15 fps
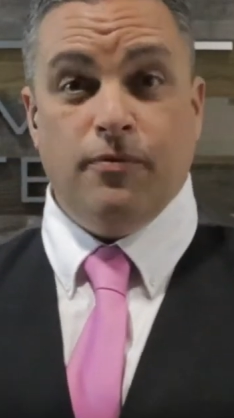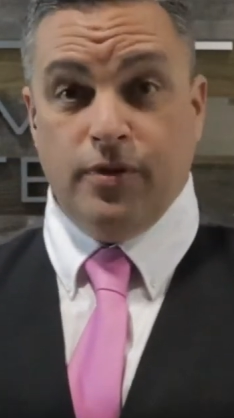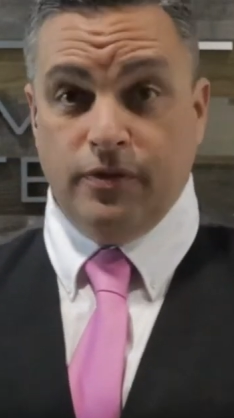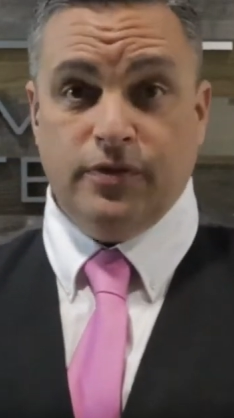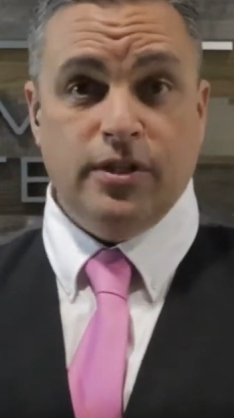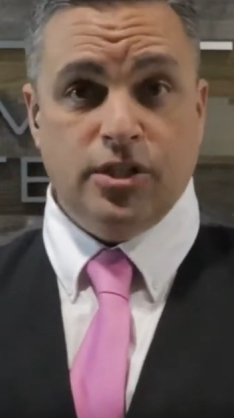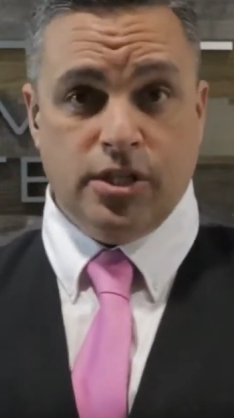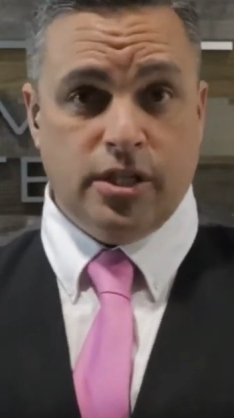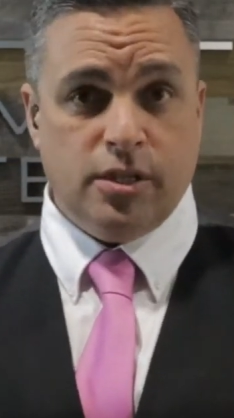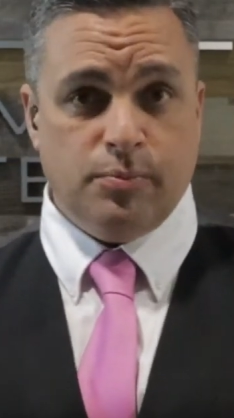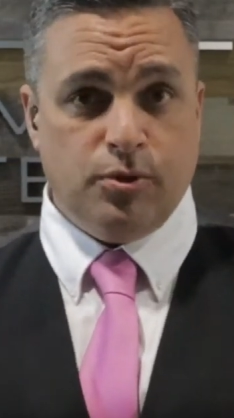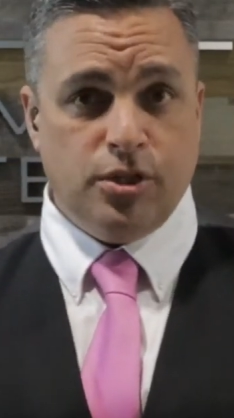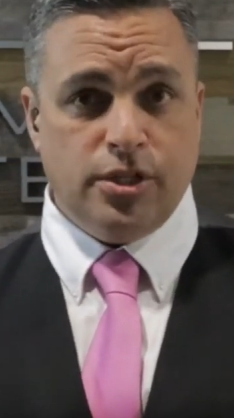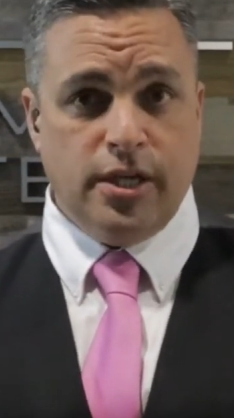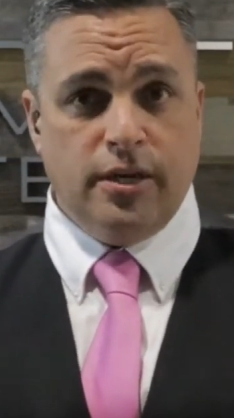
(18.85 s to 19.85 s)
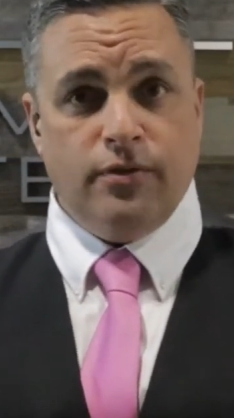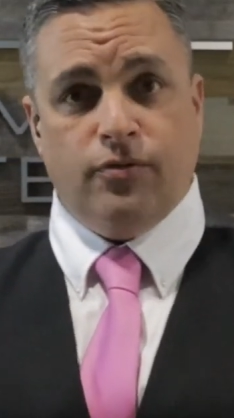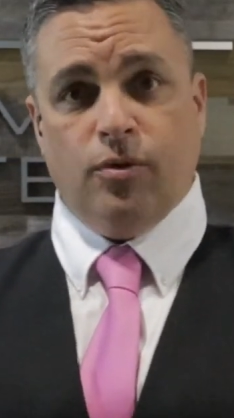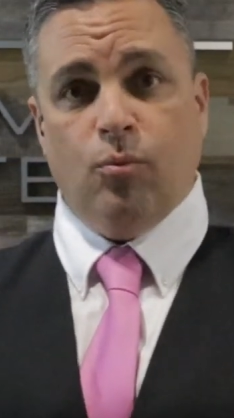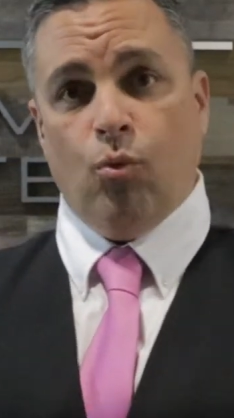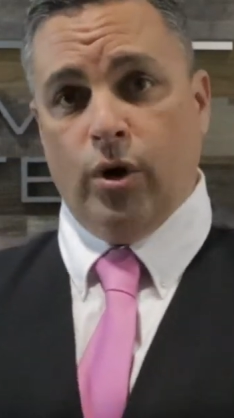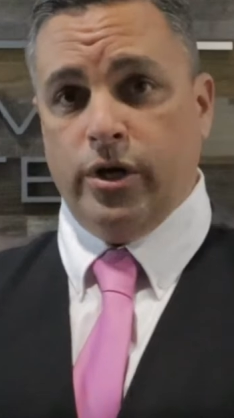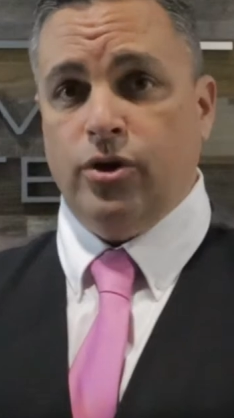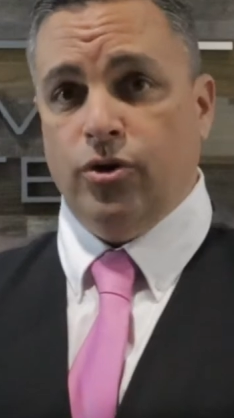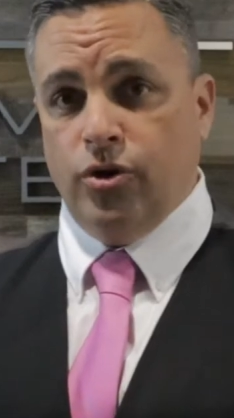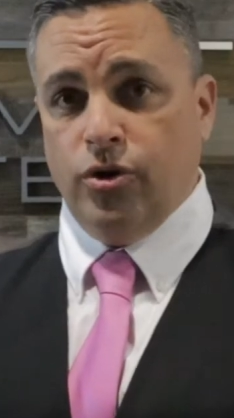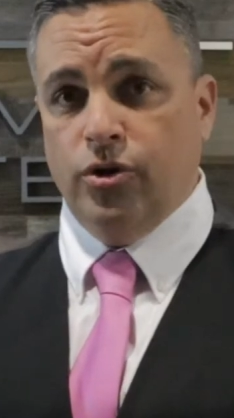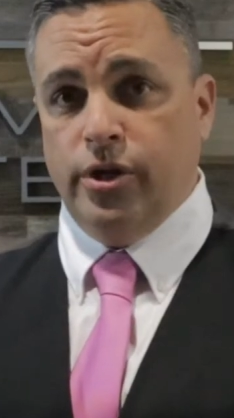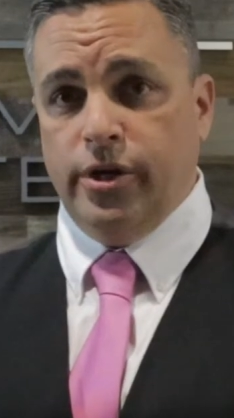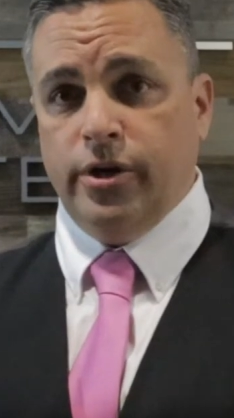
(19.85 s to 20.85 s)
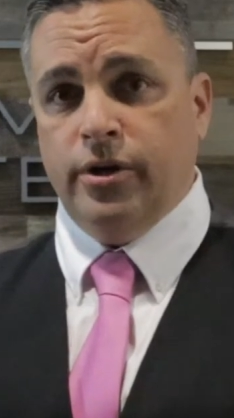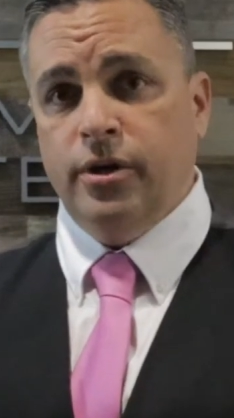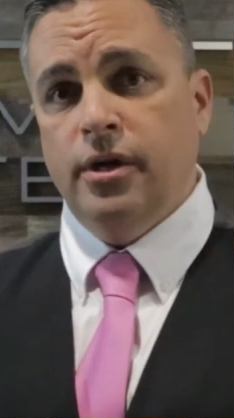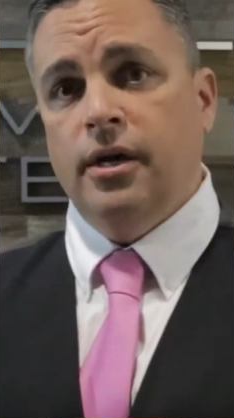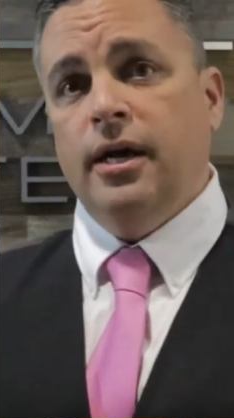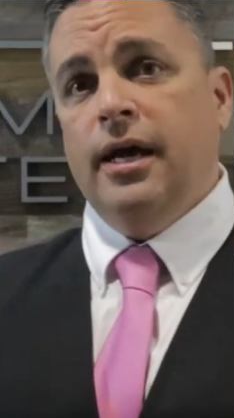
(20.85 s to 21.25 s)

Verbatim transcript: fifty-six percent from one year earlier